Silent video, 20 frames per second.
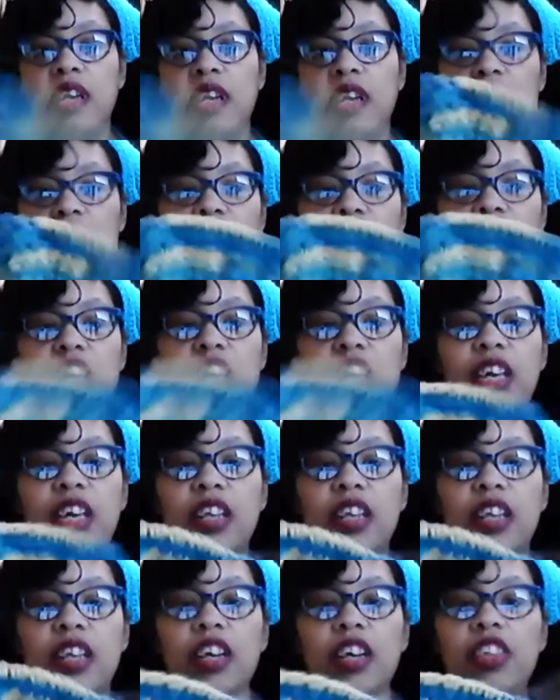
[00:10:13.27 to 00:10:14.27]
and
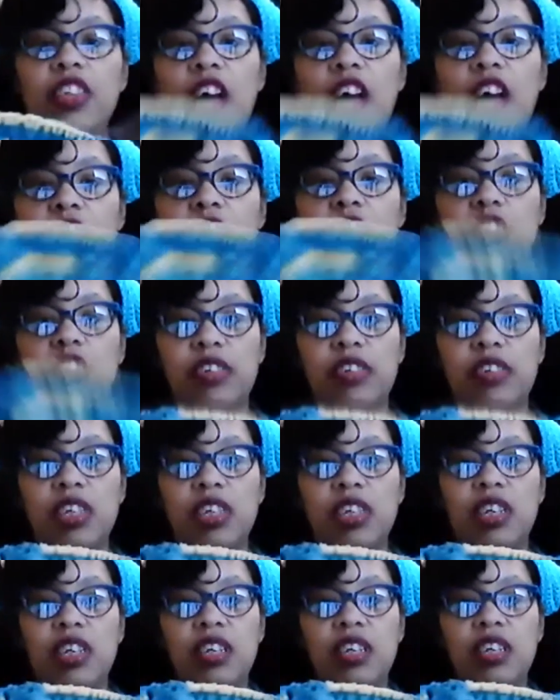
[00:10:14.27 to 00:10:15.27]
then another
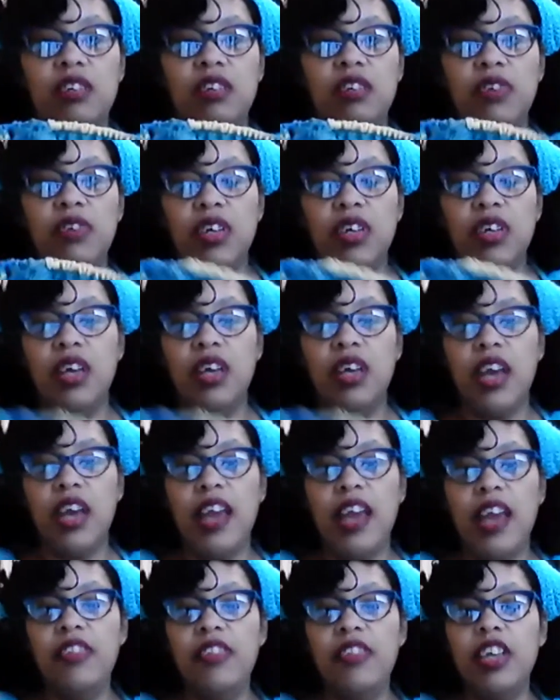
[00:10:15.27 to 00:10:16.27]
sleeve
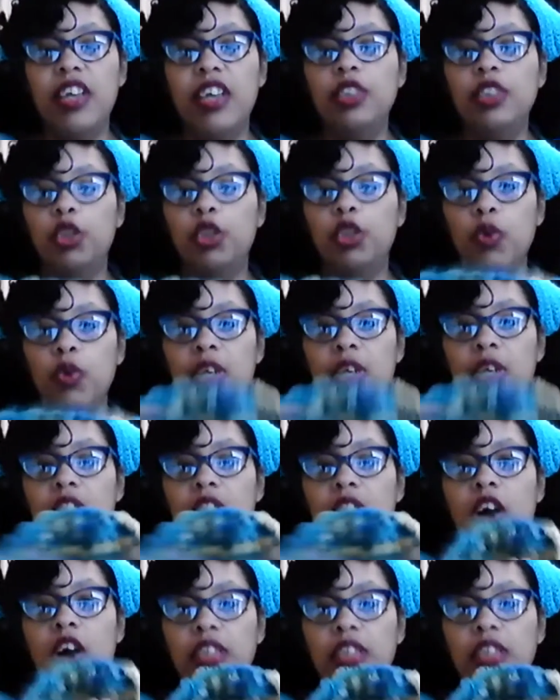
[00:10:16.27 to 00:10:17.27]
and then join it
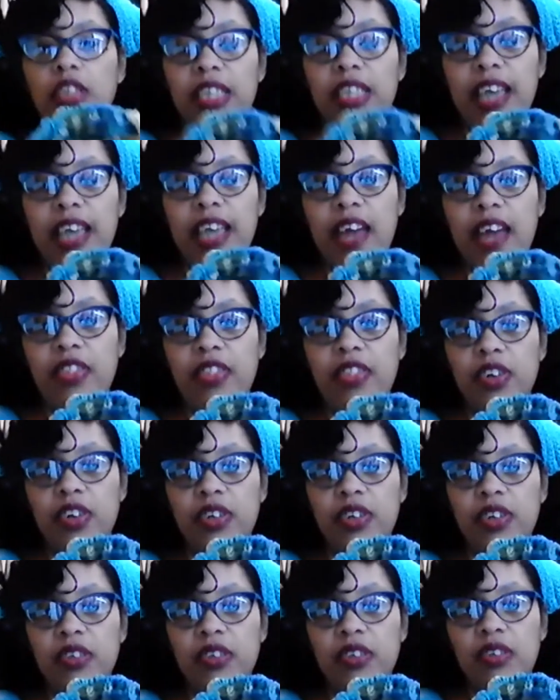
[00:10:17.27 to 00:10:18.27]
all
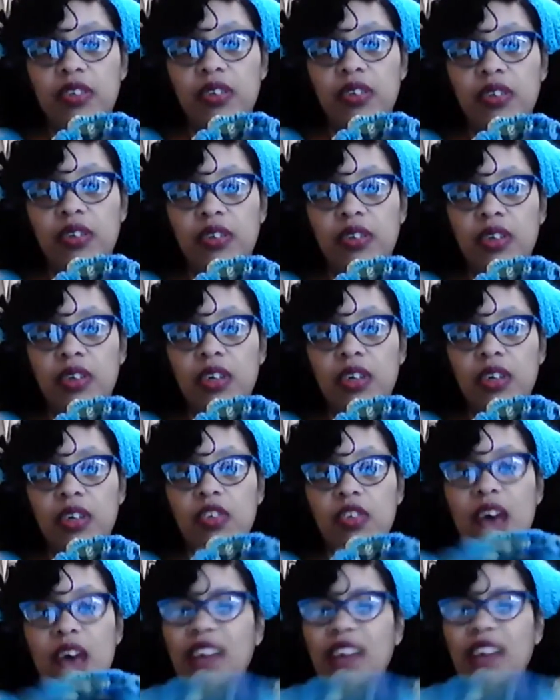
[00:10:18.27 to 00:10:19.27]
together.
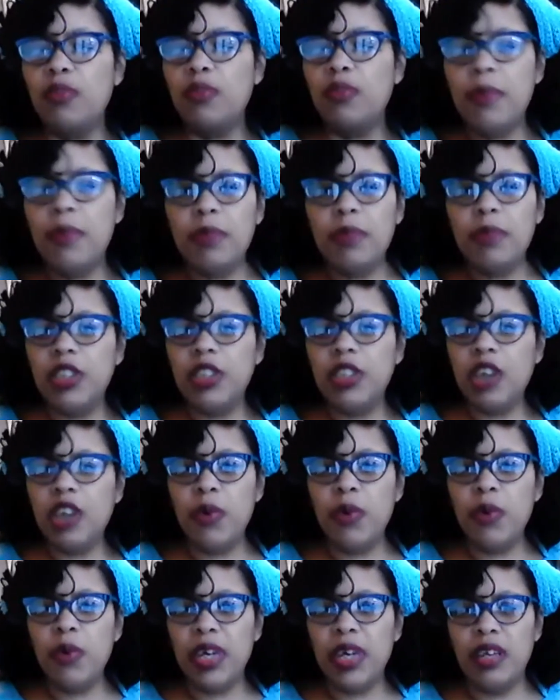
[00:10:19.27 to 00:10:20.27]
So I don't remember
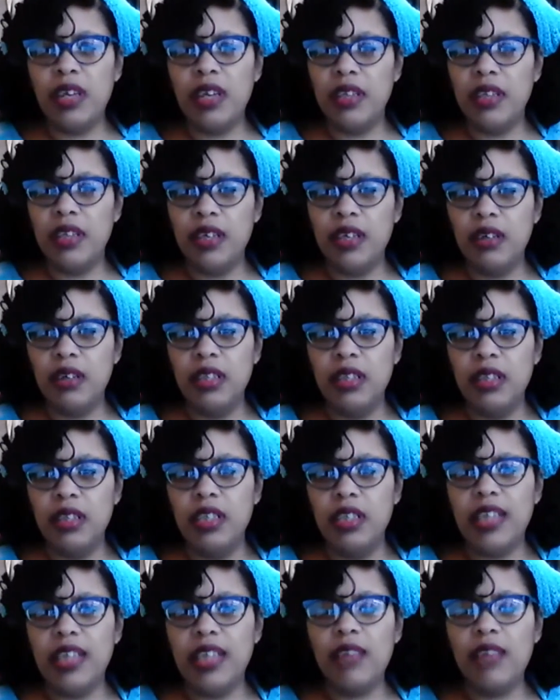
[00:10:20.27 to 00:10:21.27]
sewing anything on
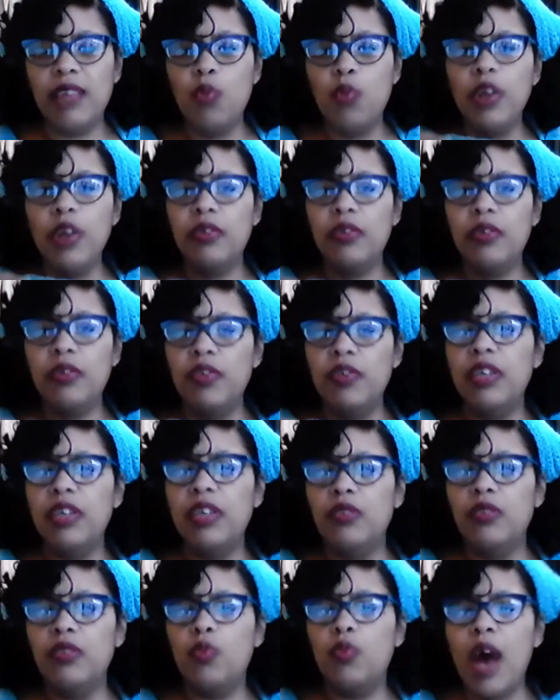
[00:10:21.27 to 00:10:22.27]
this. That's one of the
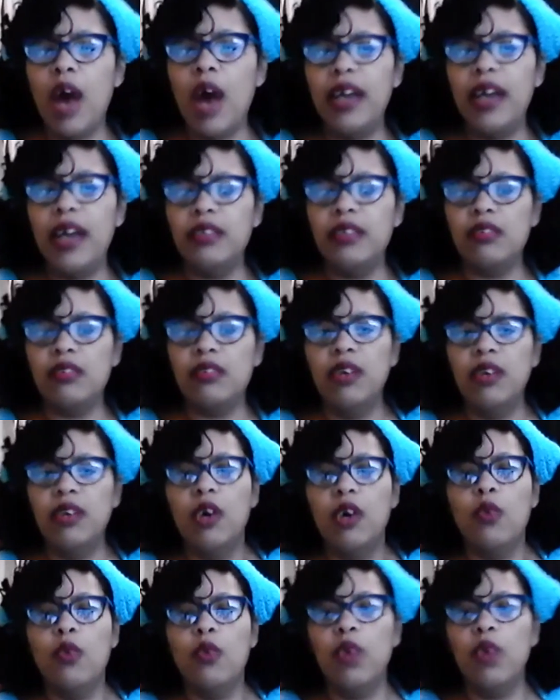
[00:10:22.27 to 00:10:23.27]
reasons why it's
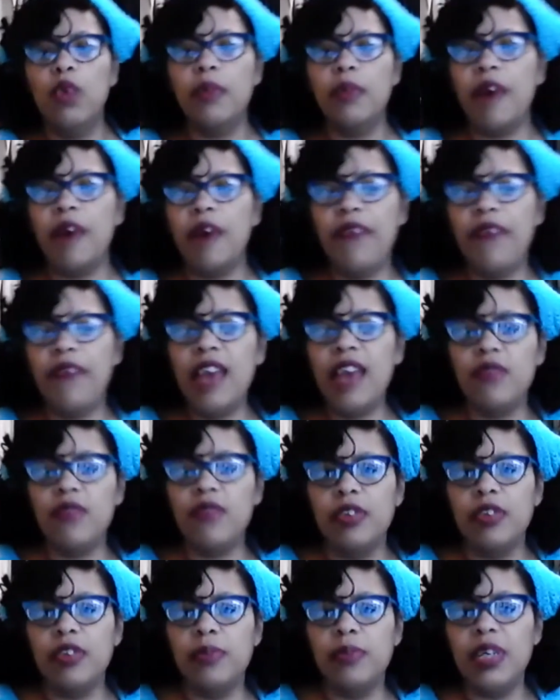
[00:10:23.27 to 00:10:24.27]
one of my
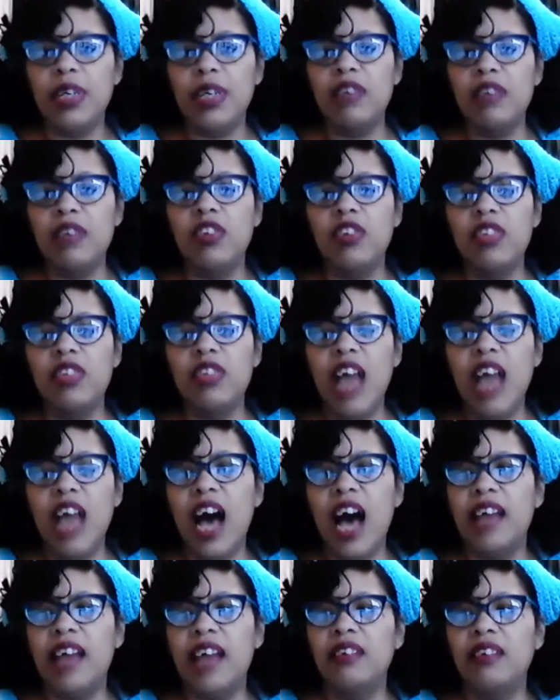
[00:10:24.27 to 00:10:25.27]
favorites, because there's
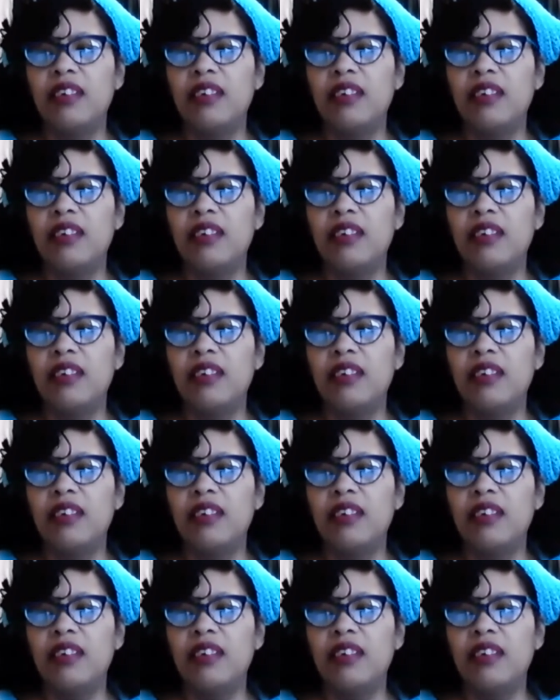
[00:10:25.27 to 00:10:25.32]
not